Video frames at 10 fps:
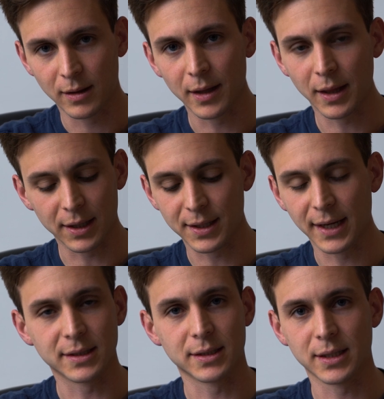I think it
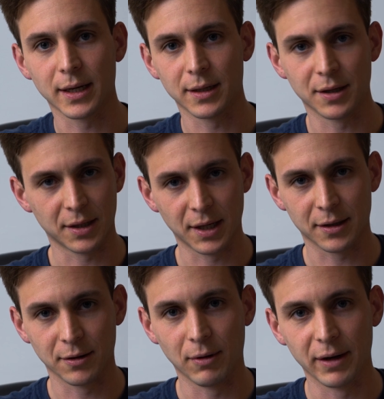takes a second to connect
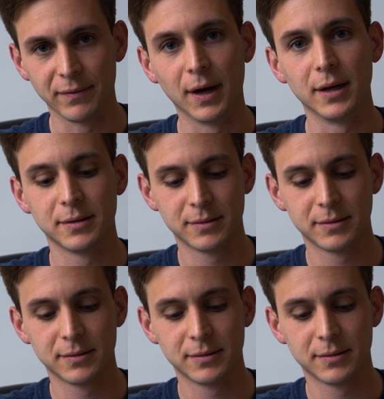to the Wi-Fi.